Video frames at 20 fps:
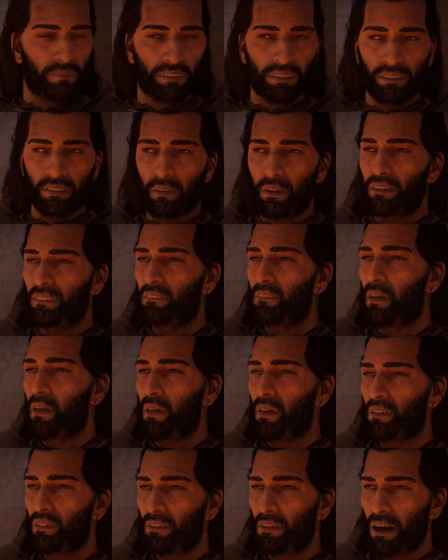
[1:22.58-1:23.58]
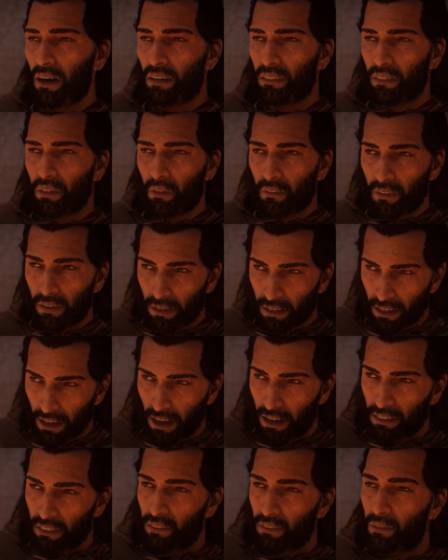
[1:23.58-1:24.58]
Eadwyn vows revenge on the
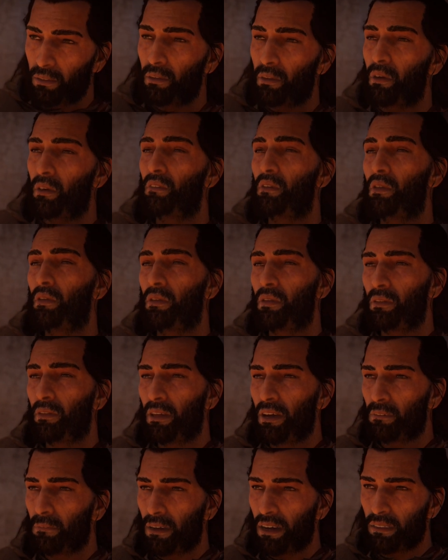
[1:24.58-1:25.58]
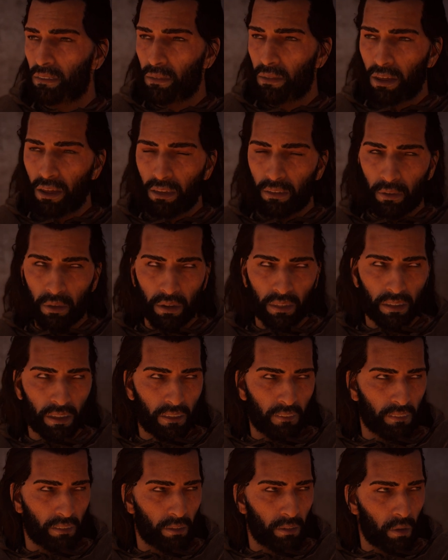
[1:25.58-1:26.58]
Danes who stole her husband and her
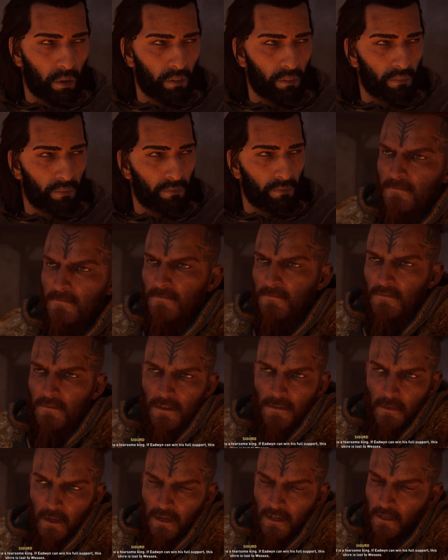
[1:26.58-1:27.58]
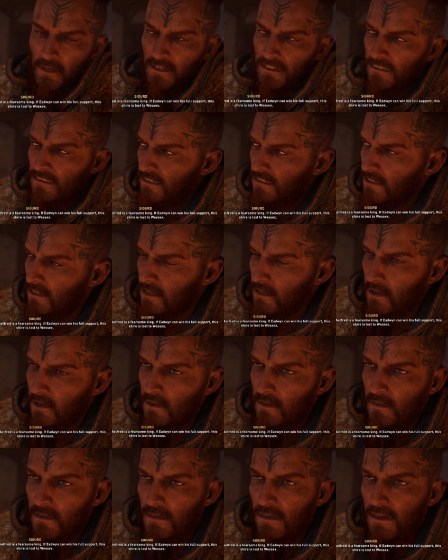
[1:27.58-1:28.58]
livelihood. From what we
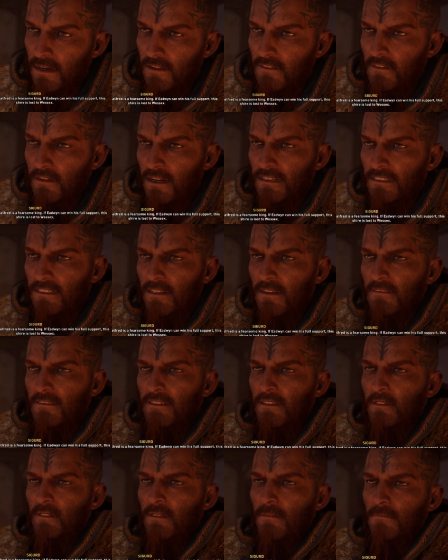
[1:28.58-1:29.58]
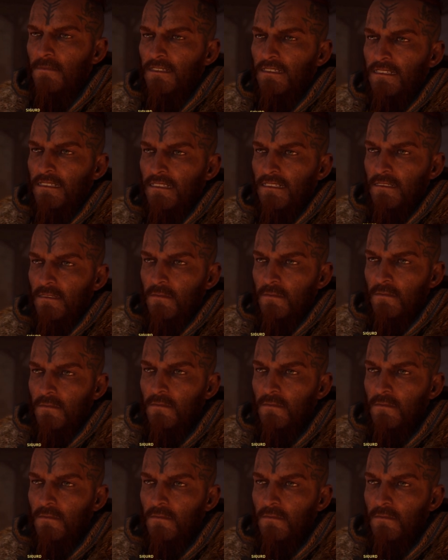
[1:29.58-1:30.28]
know, Alfred is a fearsome king.